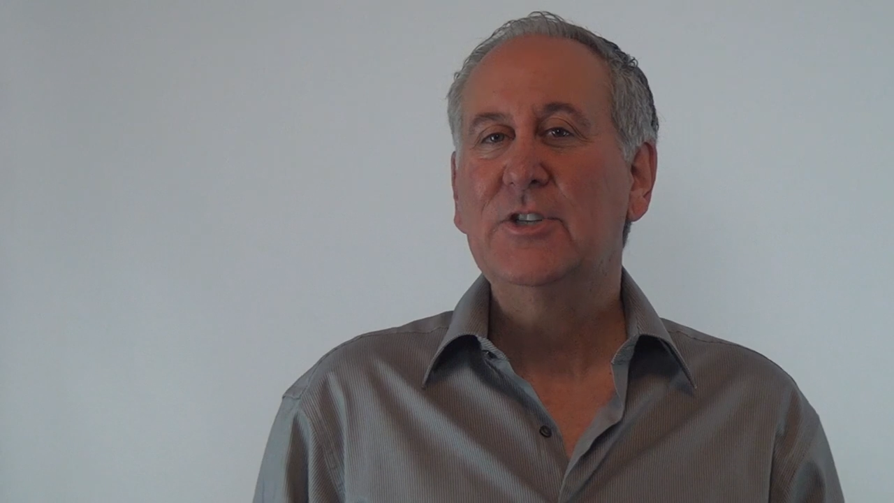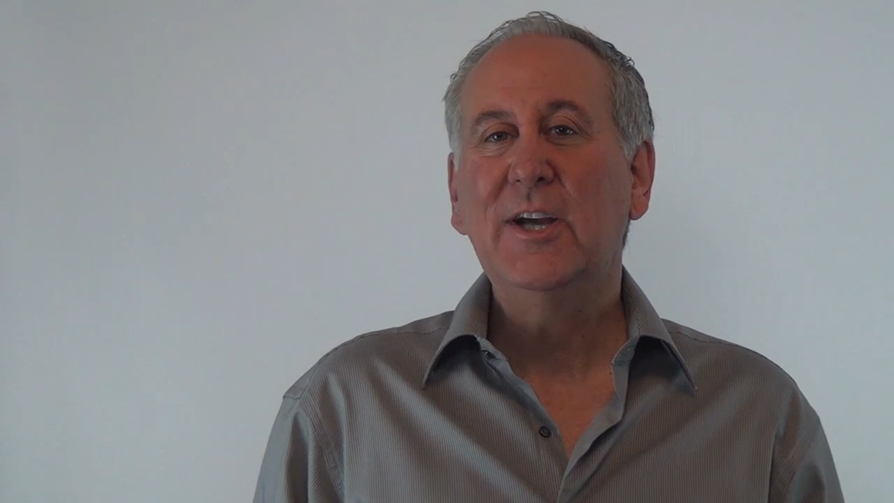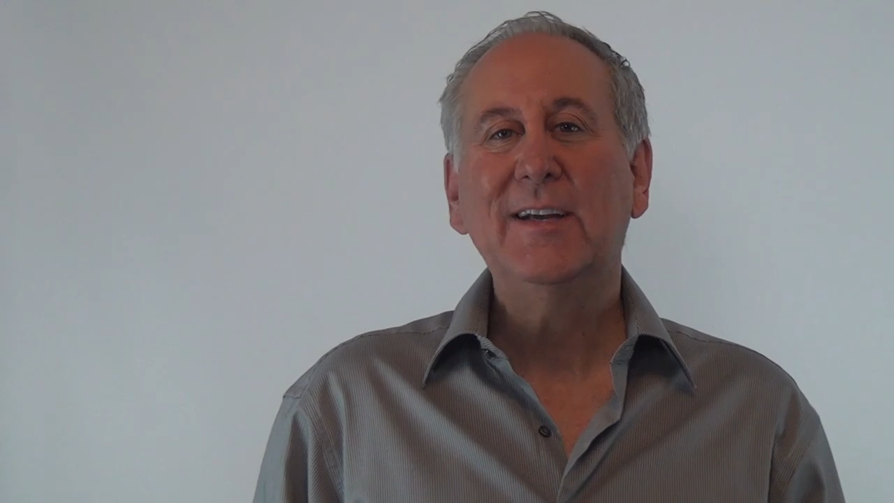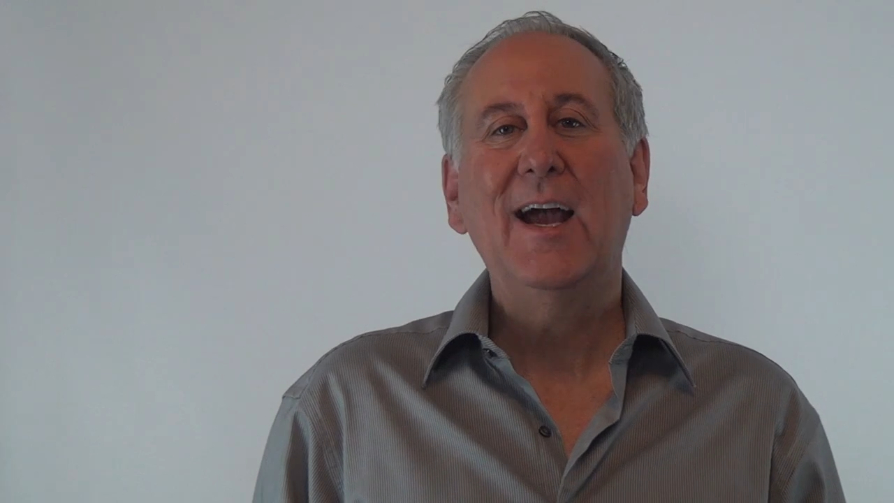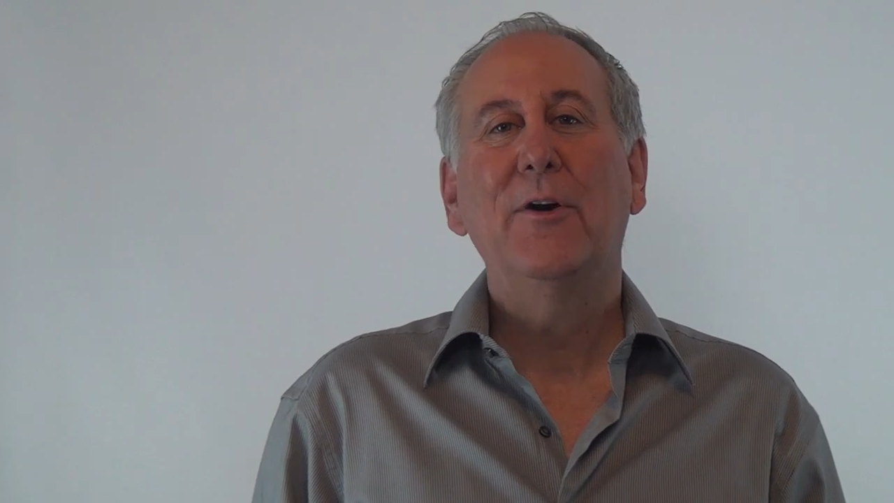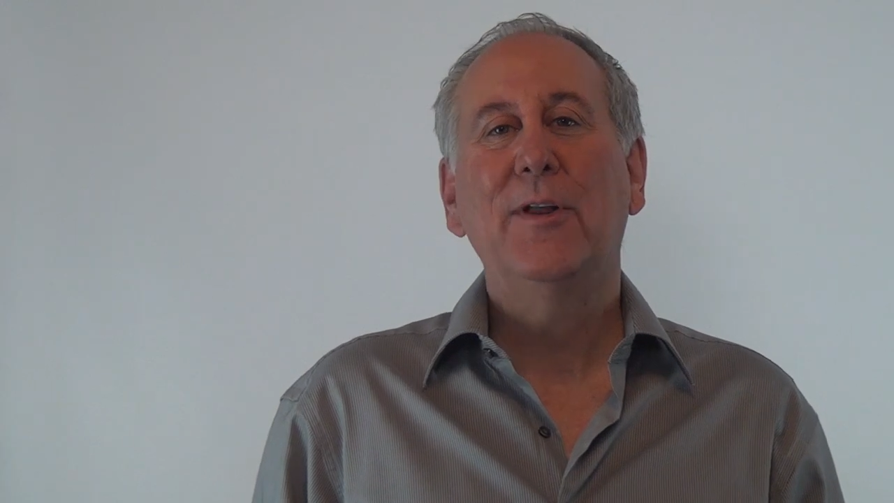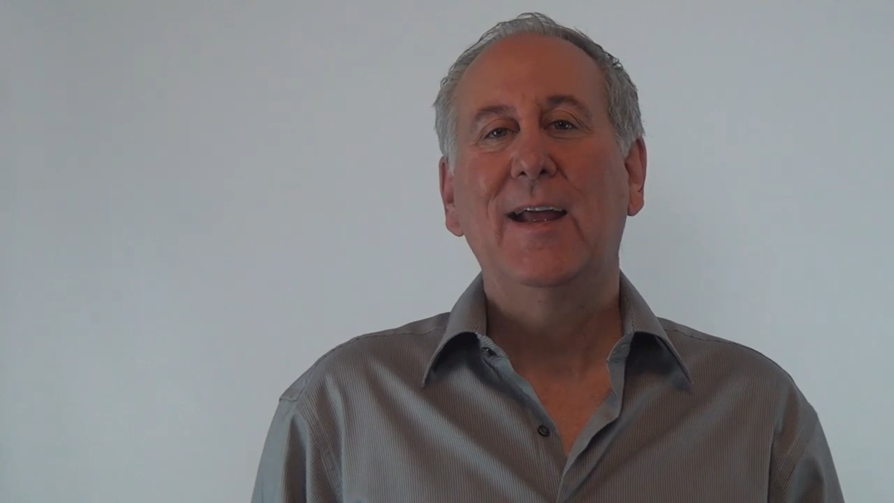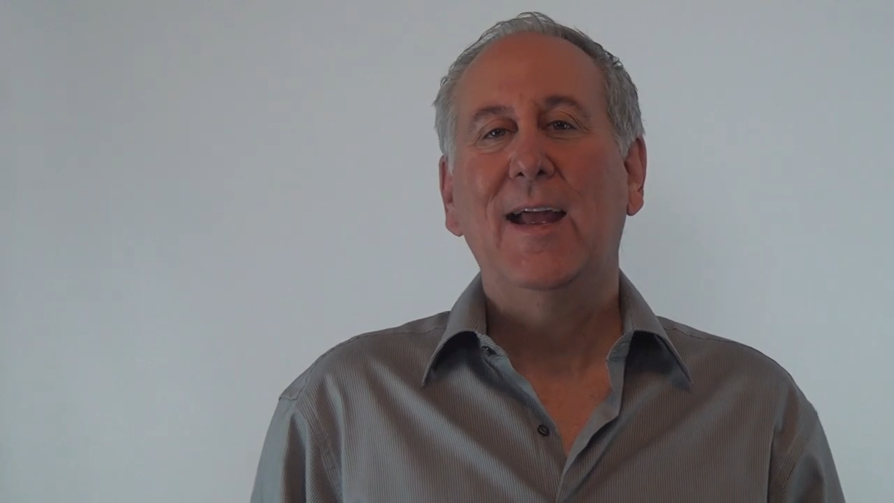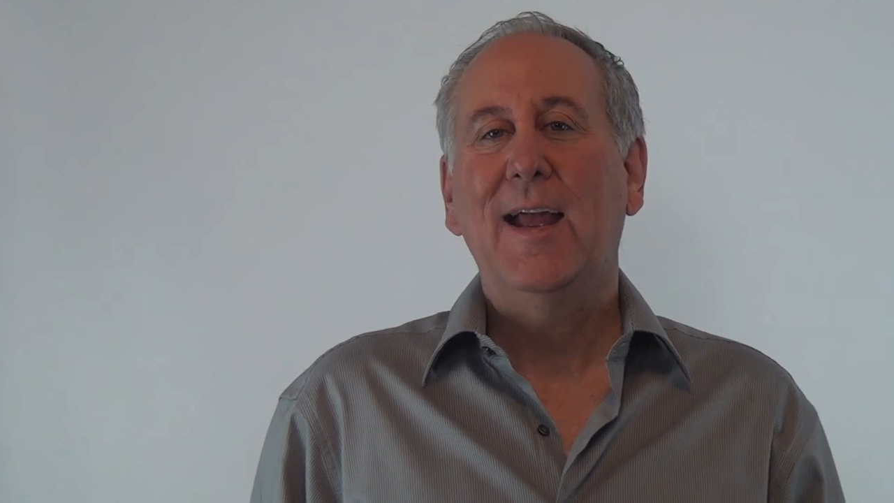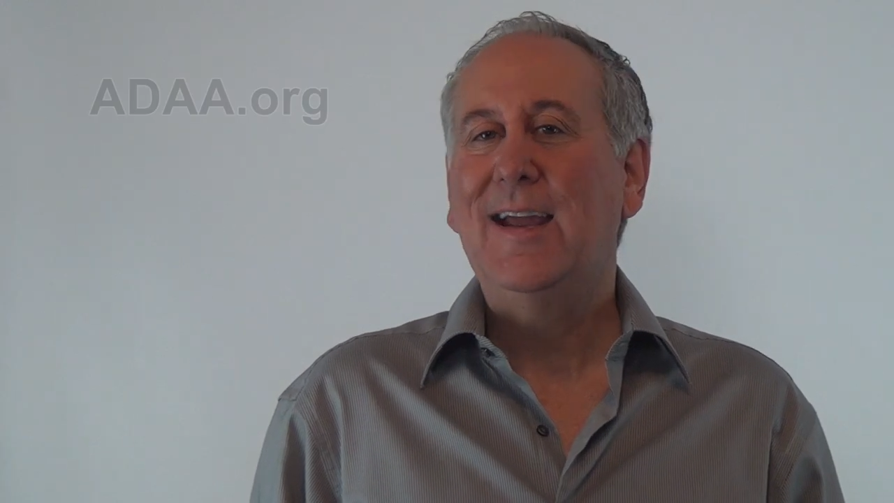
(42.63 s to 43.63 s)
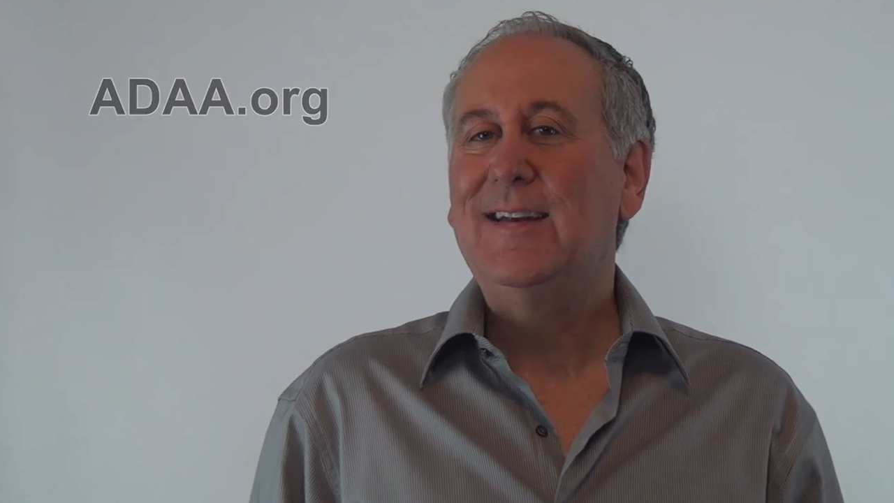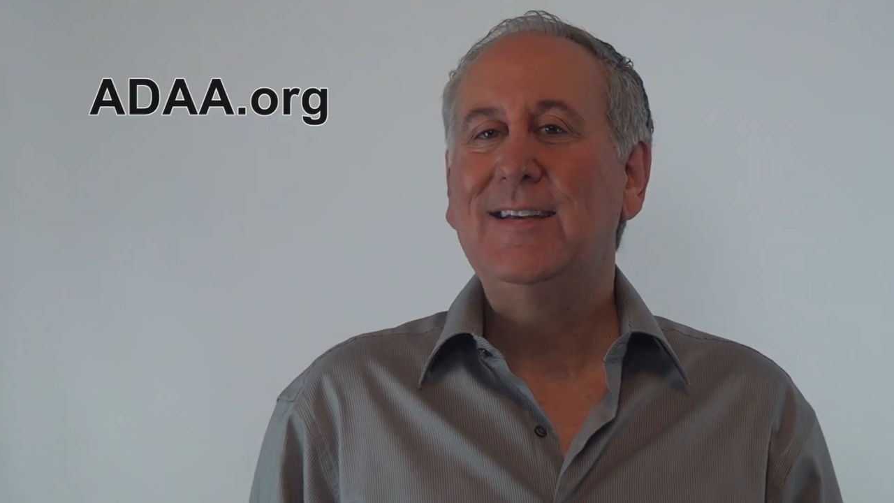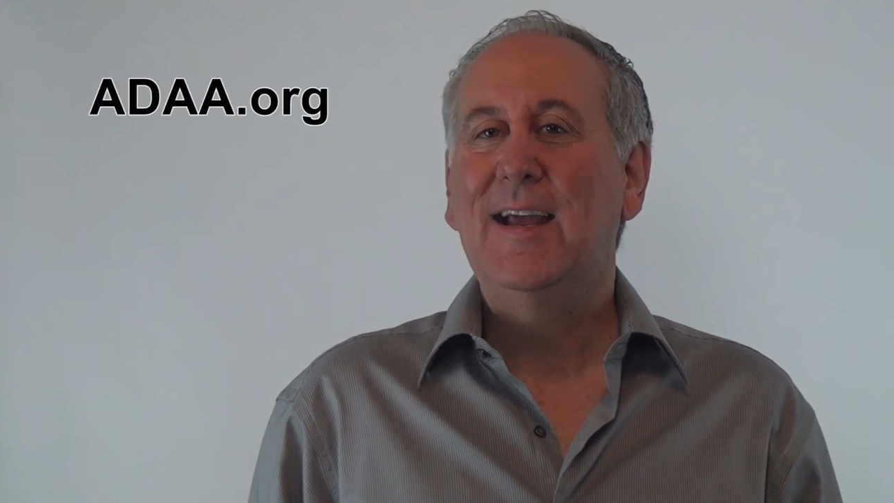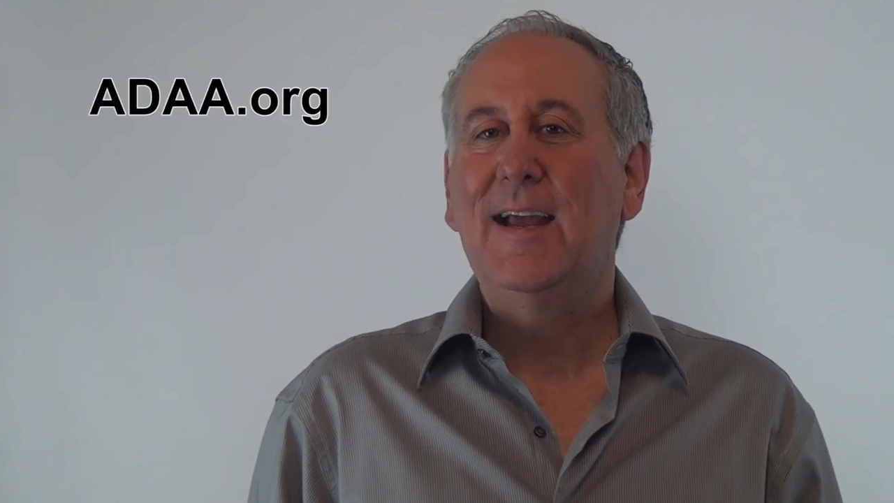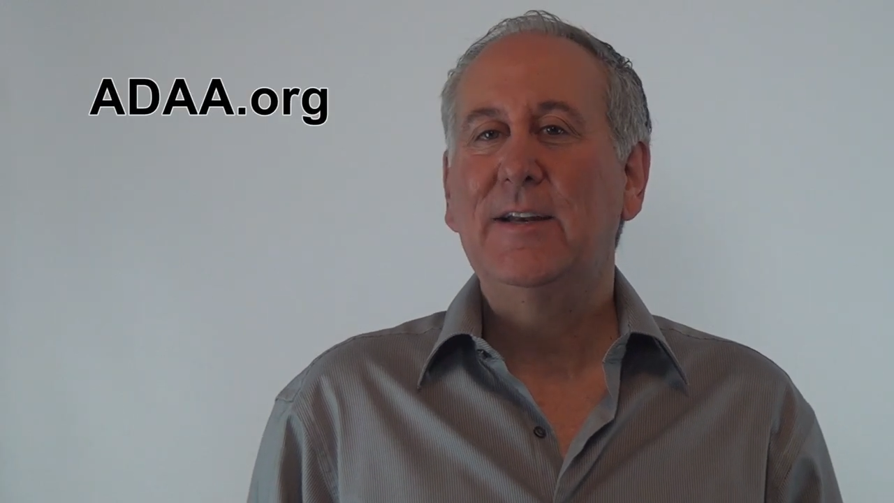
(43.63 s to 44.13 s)
Check out A
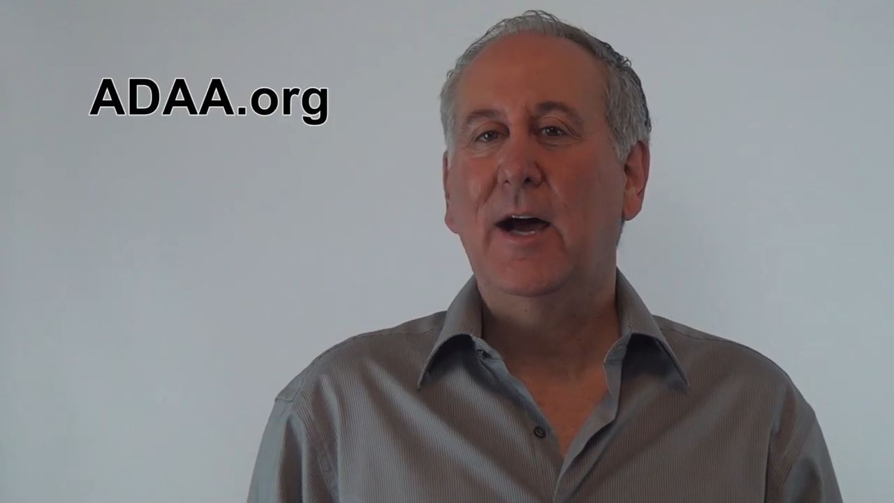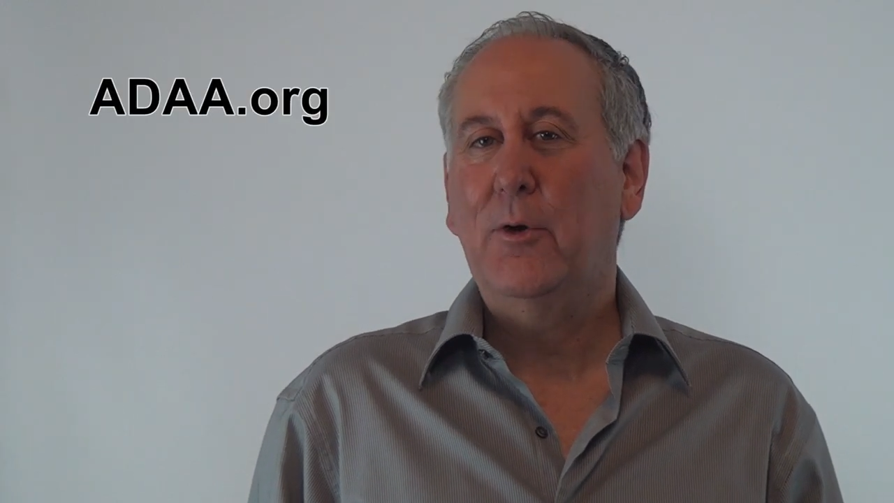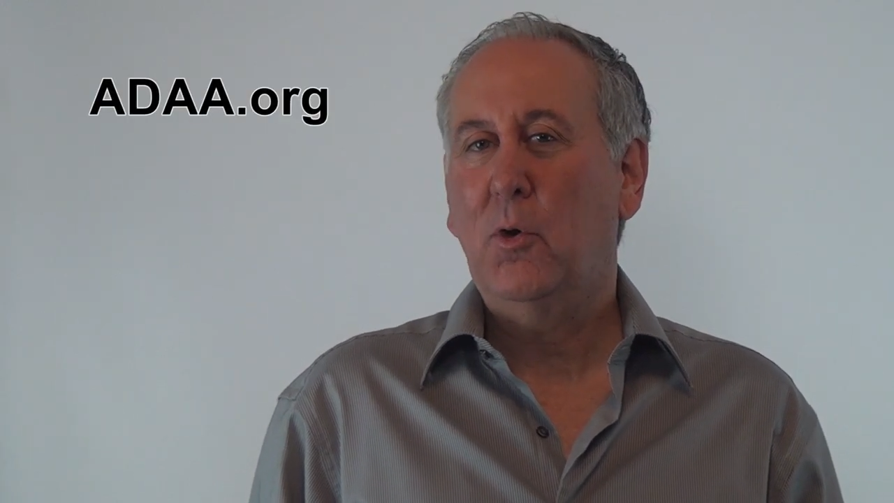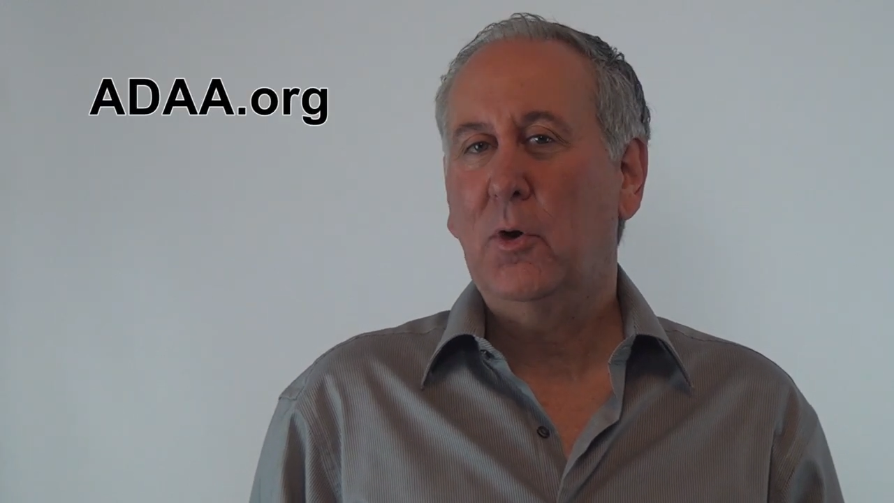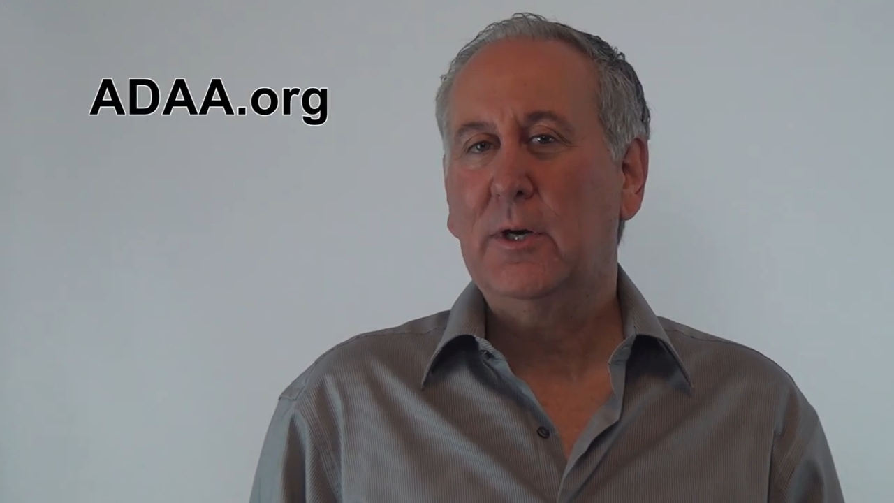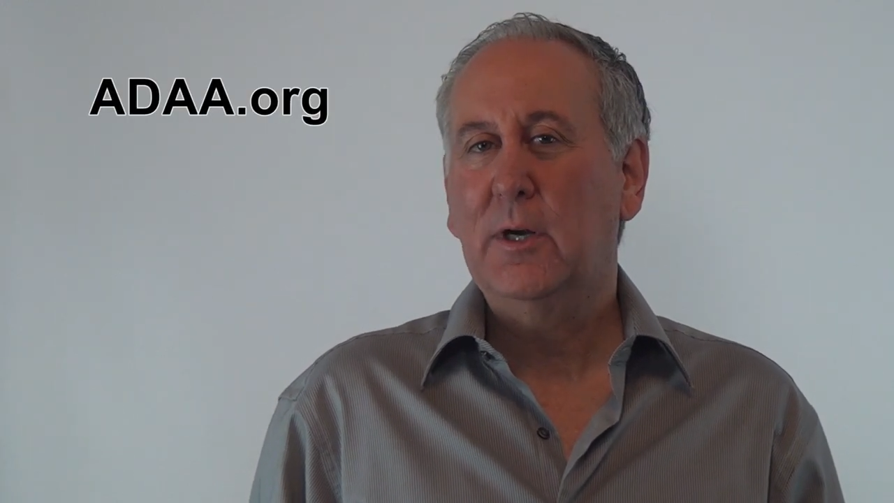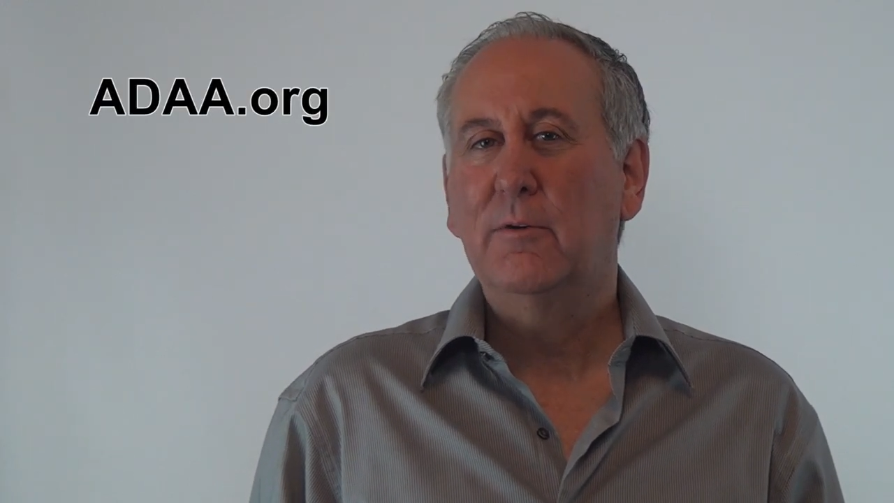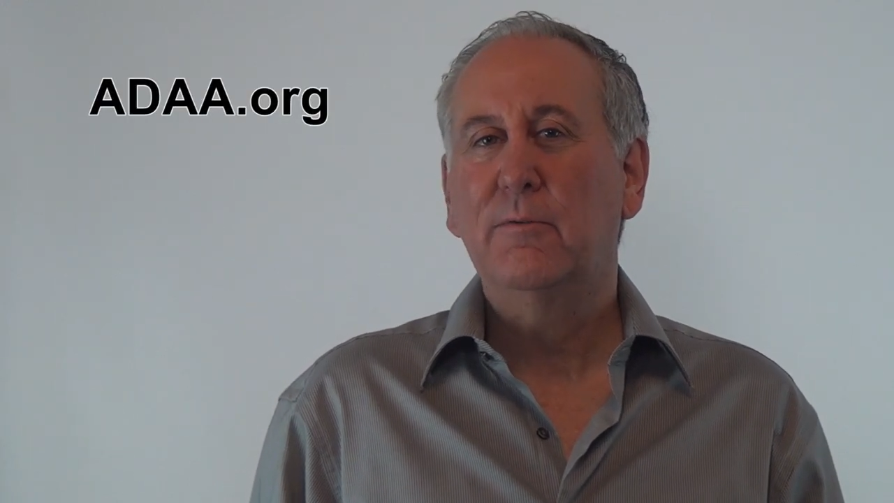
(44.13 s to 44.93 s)
D A dot org